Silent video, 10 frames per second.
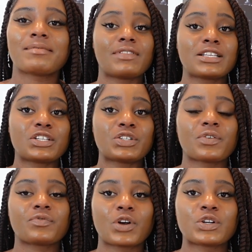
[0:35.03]
If this is your
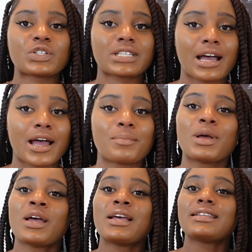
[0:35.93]
first time
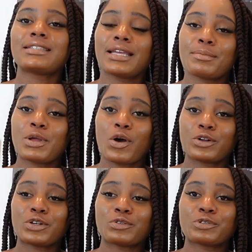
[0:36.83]
seeing me
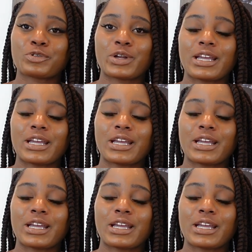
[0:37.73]
on your screen,